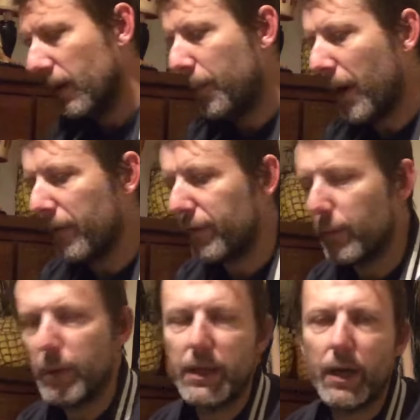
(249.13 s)
Apart
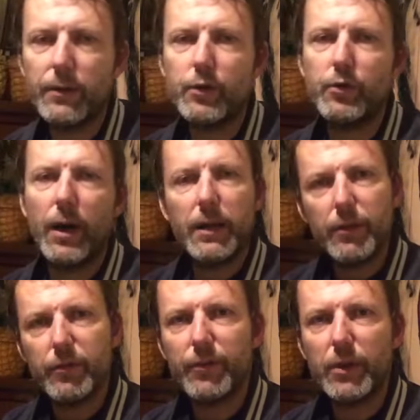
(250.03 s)
from when you get on the train
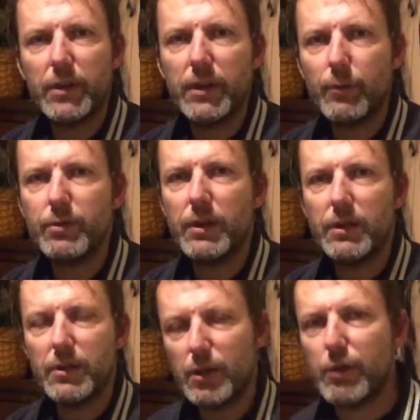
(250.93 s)
and there's fucking no
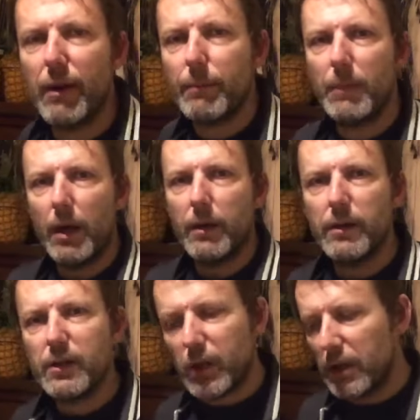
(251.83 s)
seats and you're crammed on
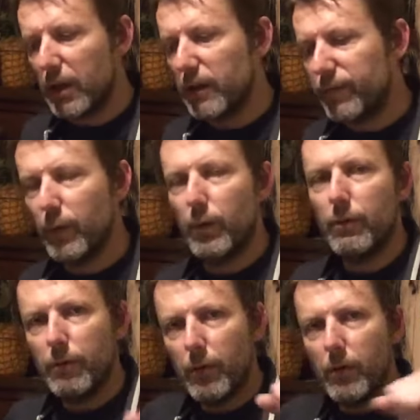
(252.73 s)
and you're sitting on the
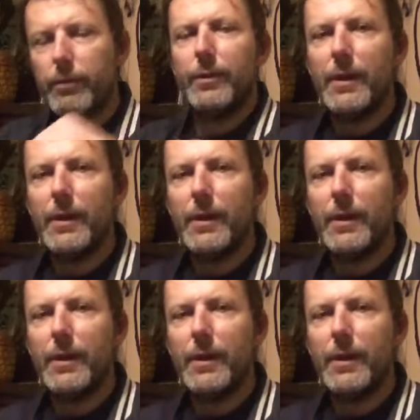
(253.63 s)
floor, or